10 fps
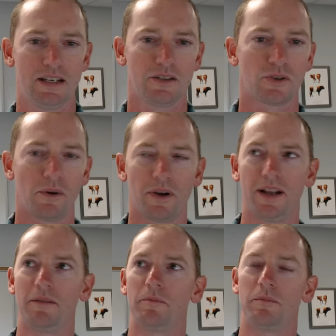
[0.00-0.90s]
So I want
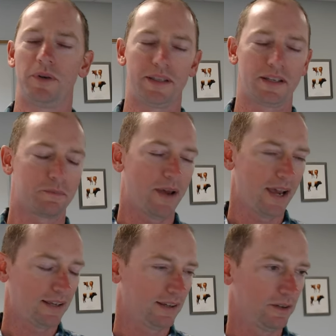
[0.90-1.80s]
to bring this
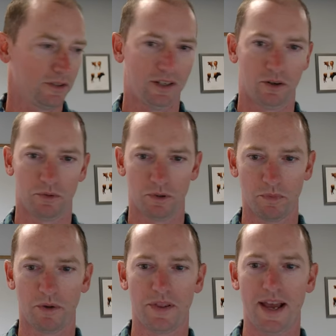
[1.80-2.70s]
back. Uh, you know, we're
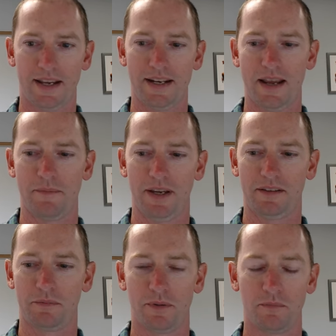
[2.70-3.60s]
both
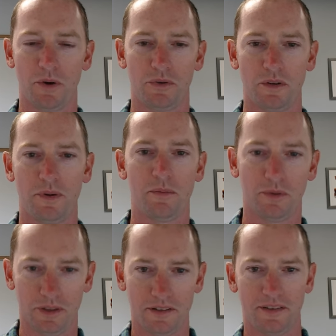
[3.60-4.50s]
academics, but most of the
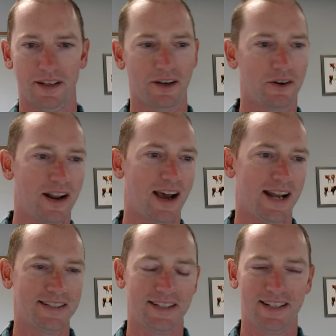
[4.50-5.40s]
people listening are
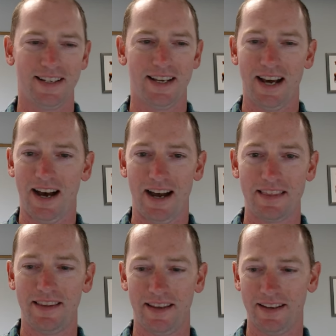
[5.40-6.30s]
not. I
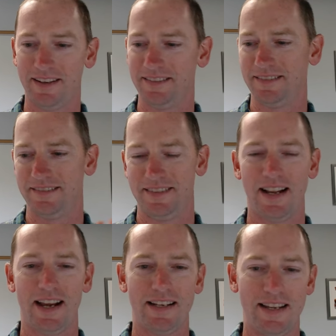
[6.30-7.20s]
think
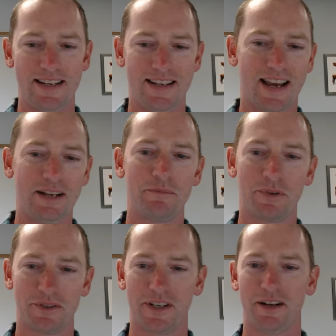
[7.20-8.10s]

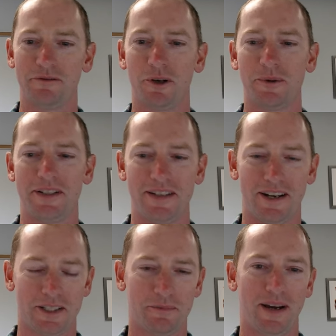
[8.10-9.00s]
99% of what we
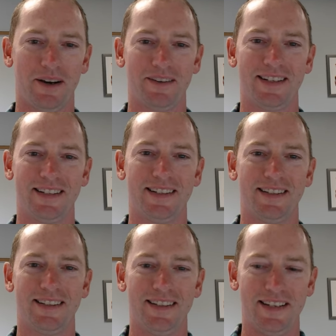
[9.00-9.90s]
talked about
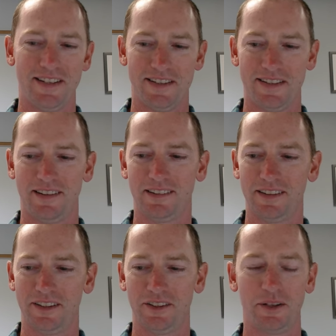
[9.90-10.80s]
is
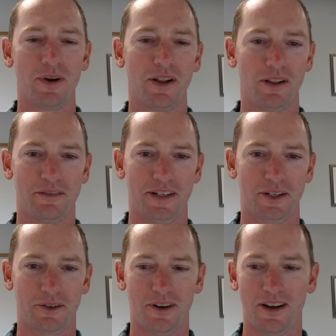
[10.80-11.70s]
clearly relevant
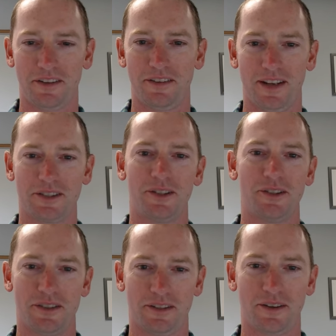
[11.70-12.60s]
across
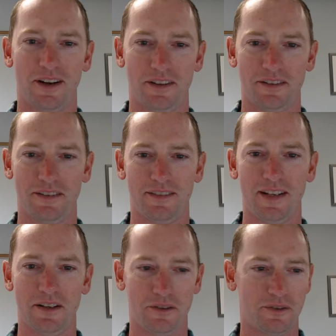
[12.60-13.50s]
sectors, across
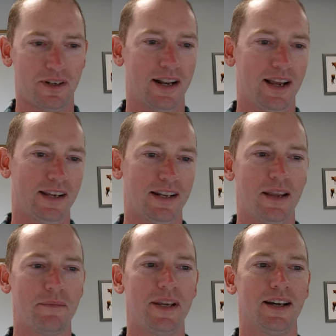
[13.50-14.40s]
industry and
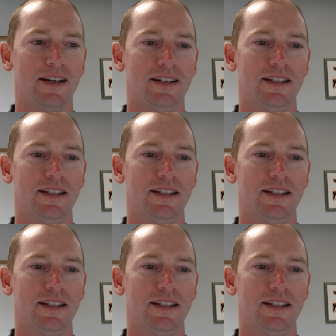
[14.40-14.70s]
academia.